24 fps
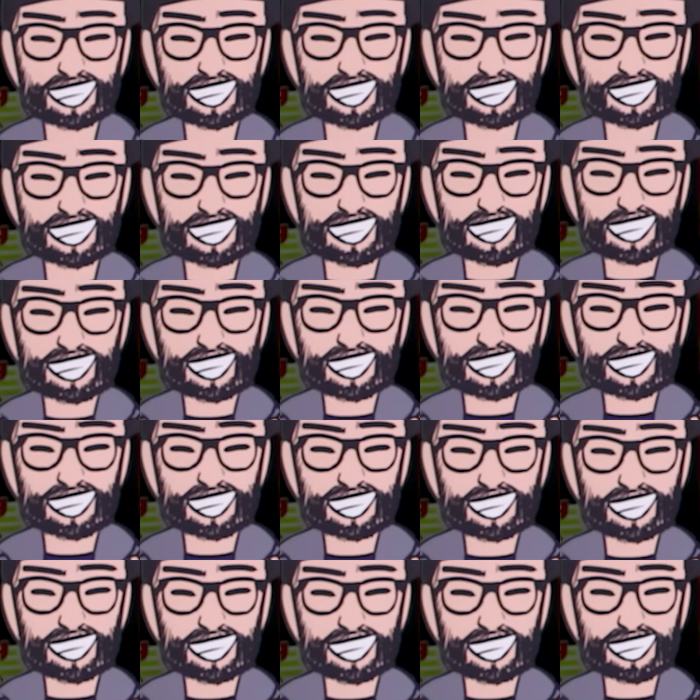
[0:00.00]

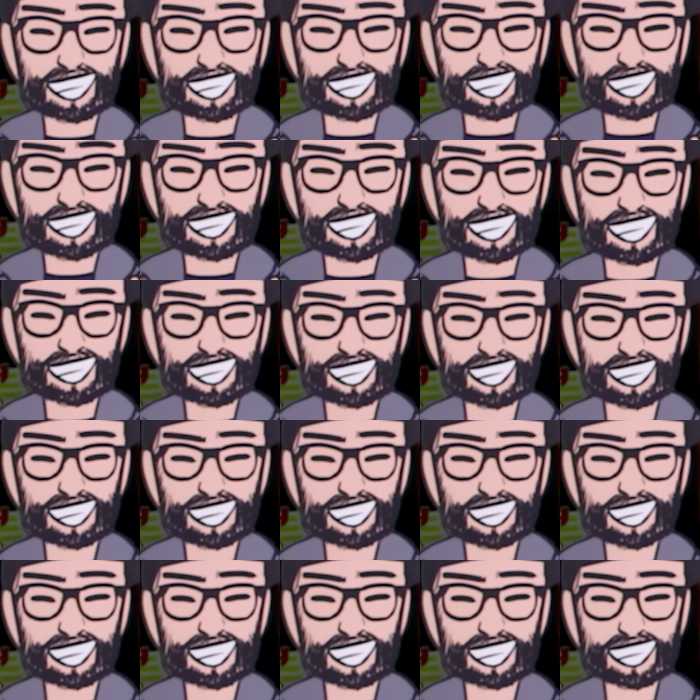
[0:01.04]

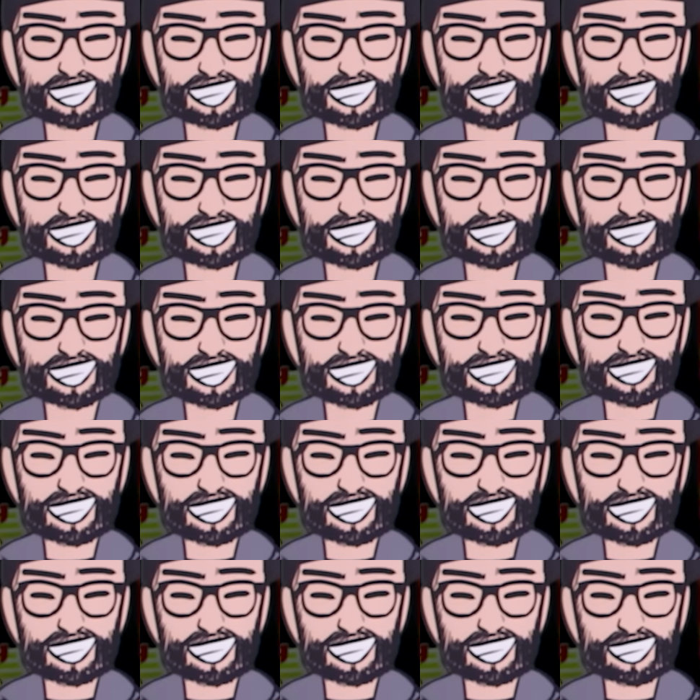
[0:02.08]
[no speech]